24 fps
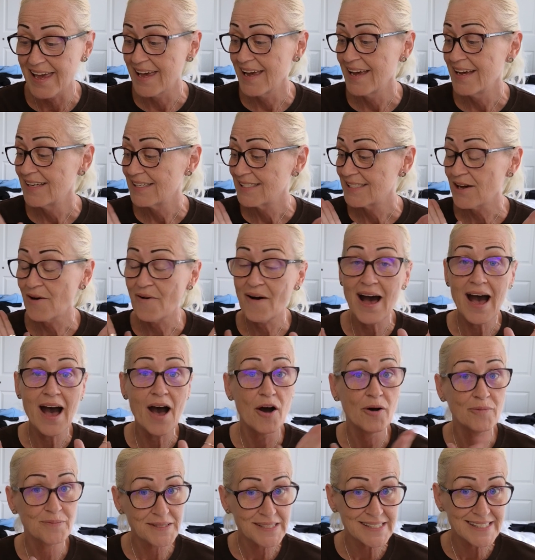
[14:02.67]
So I hope
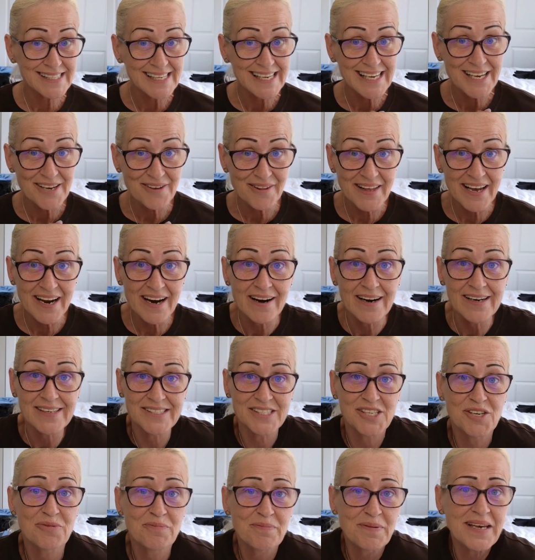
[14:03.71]
to see you there at 2
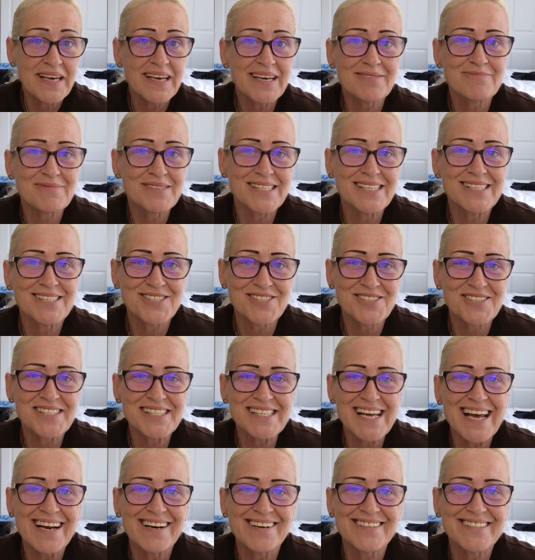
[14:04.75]
p.m. Central
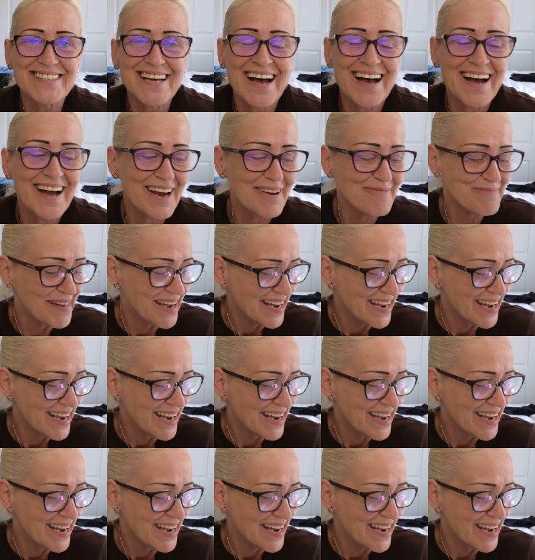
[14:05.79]
Standard Time.